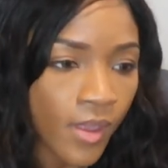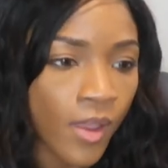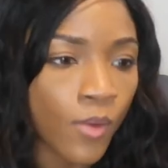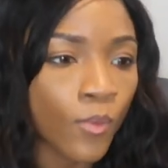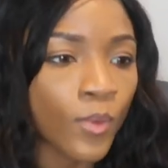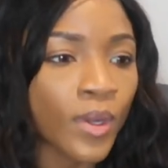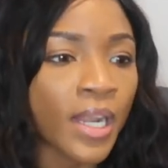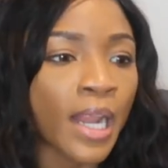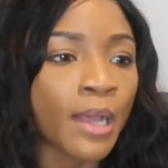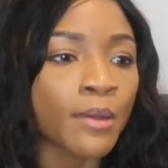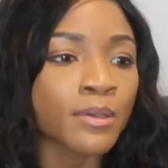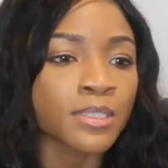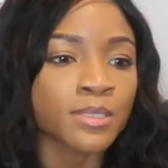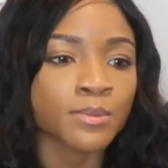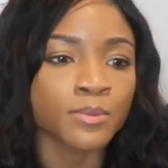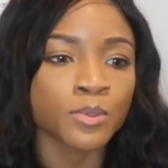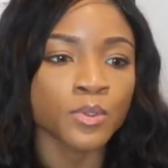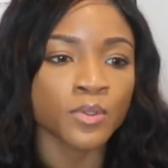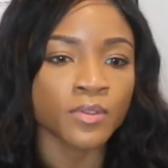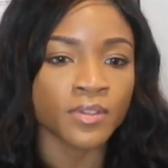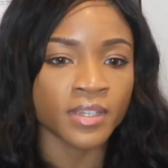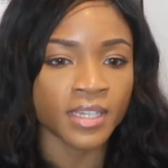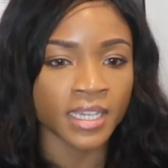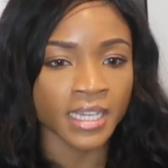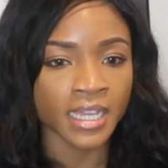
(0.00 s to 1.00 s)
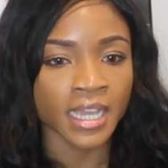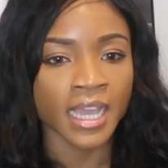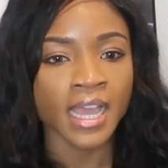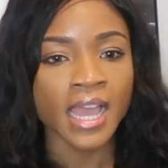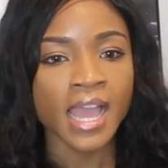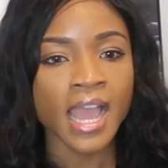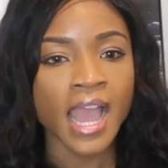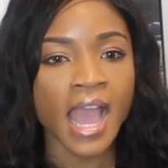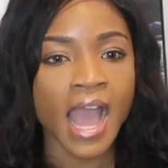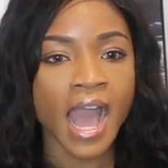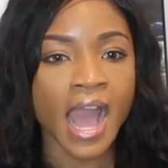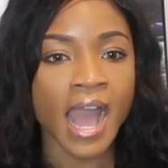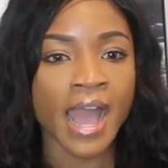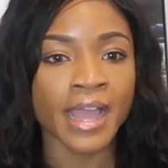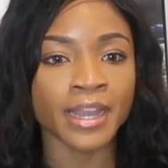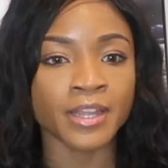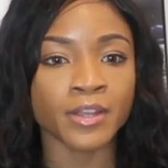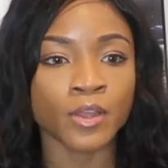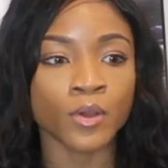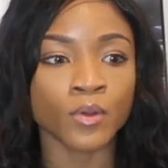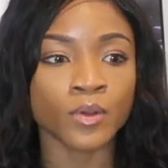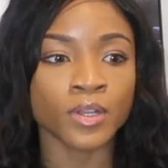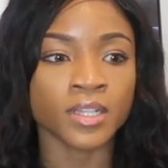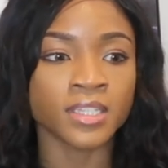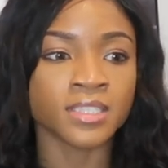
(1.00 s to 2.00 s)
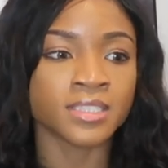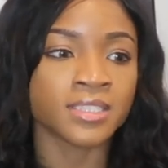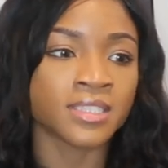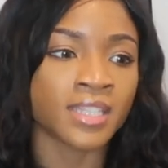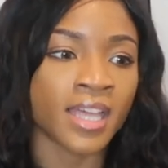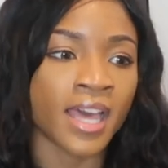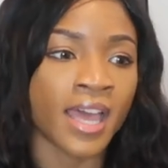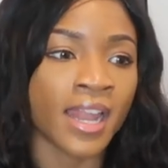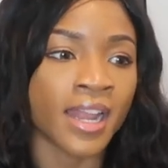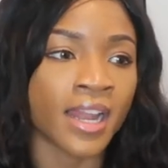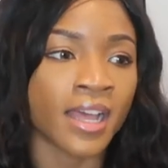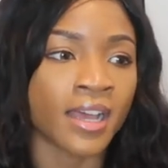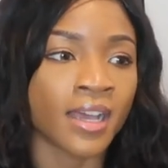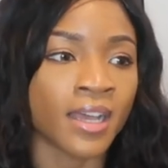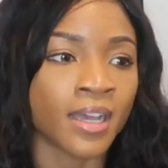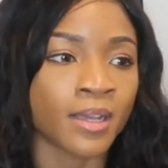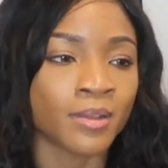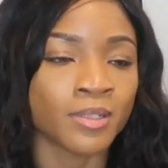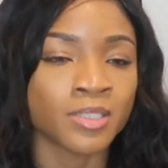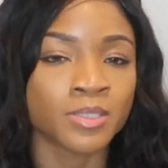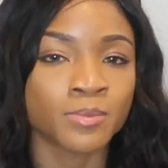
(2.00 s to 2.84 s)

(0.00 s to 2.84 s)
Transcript: When I was moving, I noticed that uh,